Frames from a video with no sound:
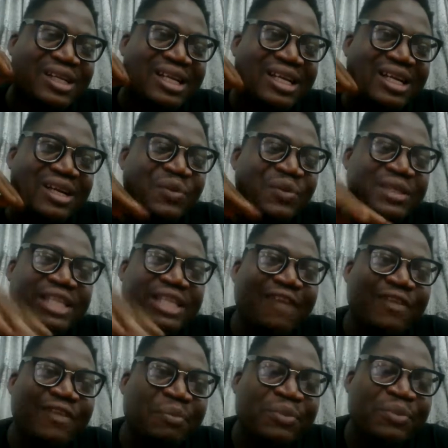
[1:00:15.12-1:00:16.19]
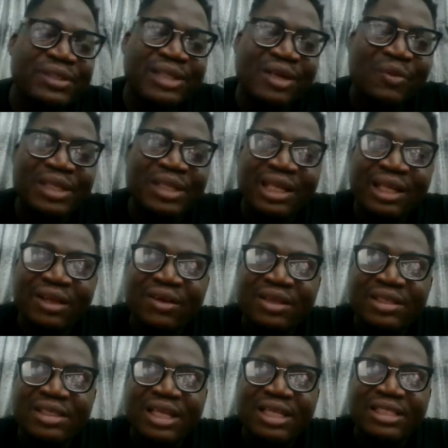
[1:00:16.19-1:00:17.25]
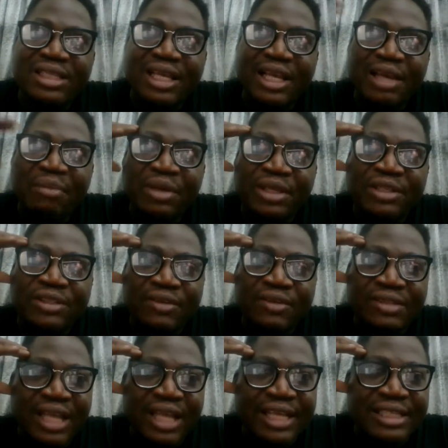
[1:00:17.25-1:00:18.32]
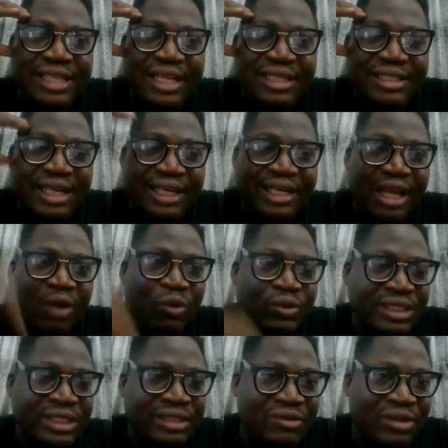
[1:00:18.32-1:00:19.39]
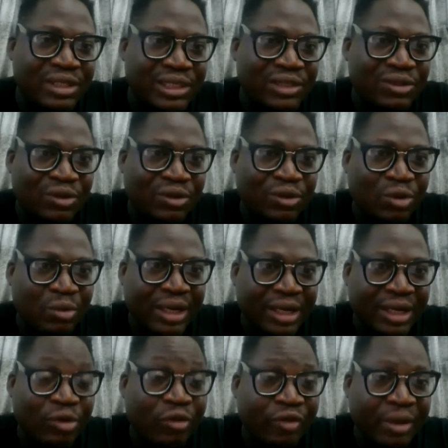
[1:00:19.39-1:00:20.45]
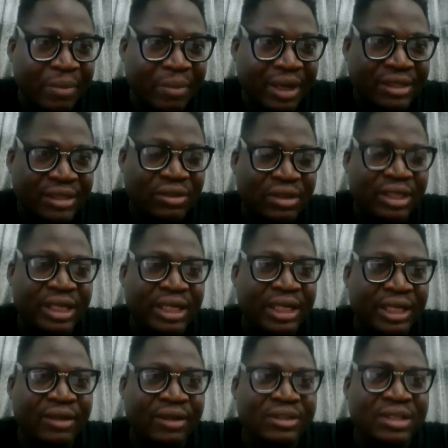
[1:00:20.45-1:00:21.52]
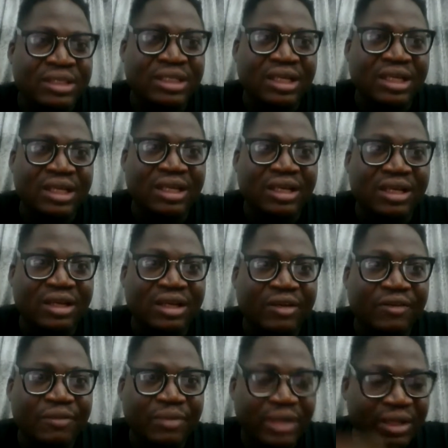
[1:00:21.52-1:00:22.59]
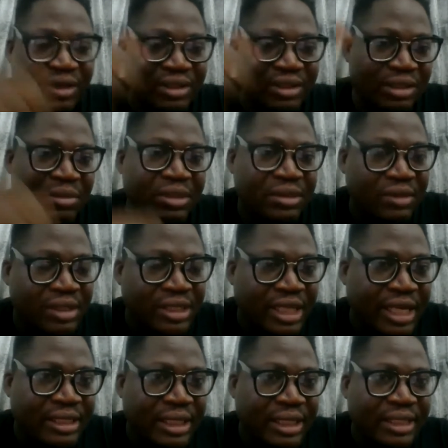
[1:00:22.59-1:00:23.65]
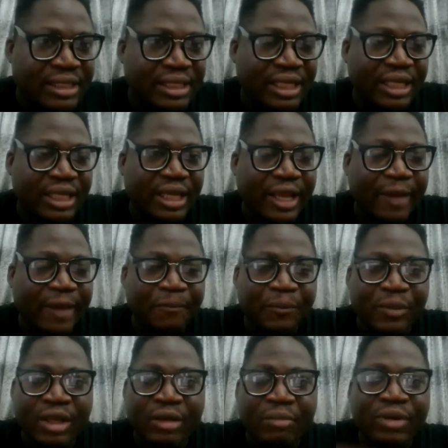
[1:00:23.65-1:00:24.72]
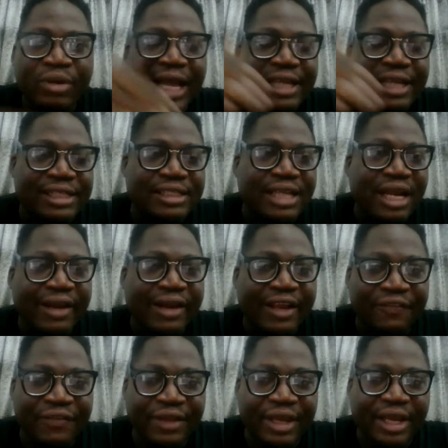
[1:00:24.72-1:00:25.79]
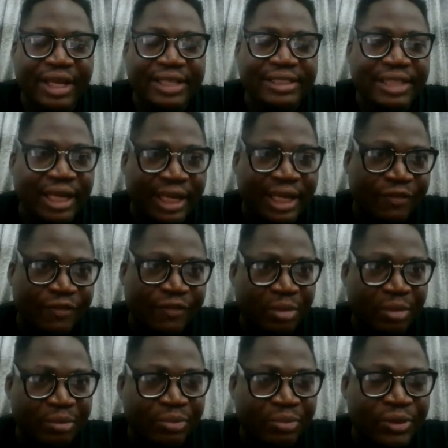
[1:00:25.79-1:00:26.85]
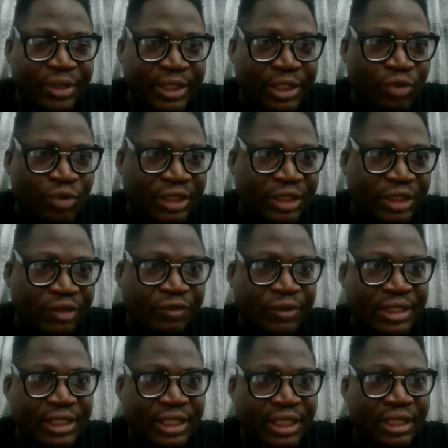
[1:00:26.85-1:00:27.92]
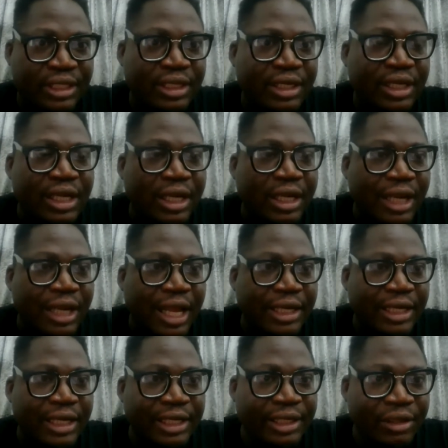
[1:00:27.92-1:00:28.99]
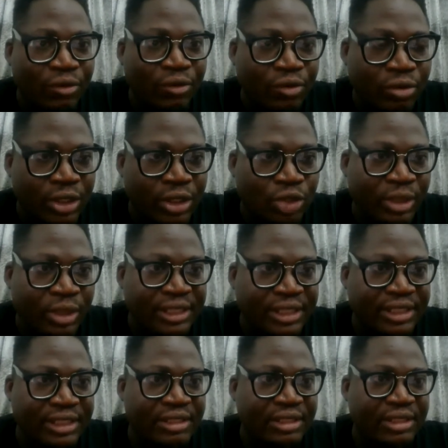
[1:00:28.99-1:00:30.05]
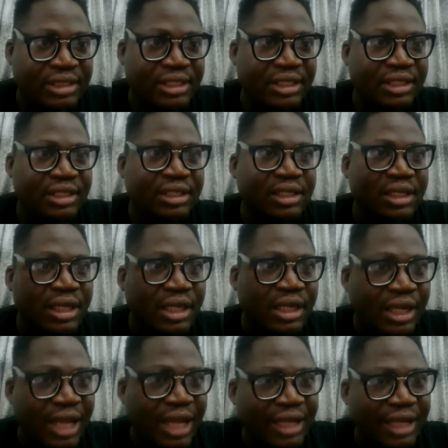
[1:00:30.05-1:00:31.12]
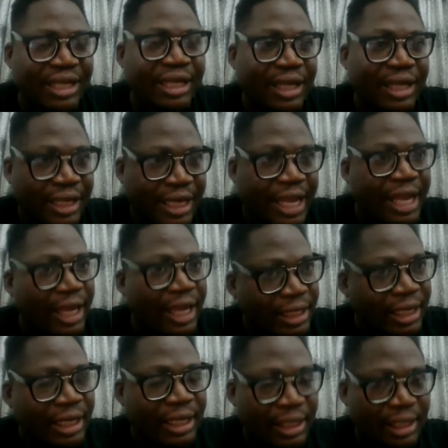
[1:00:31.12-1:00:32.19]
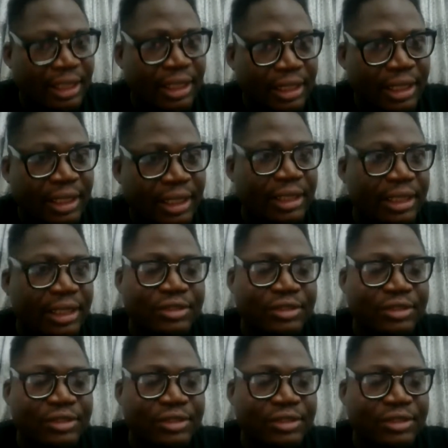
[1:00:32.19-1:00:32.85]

We still have a project with the Lagos State Ministry of Science and Tech that will still run this November, in Lagos. The Lagos State Ministry of Science and Tech, yeah. But I didn't arrive here. It started from a book in 2014, landed in Google in 2016, landed online like that.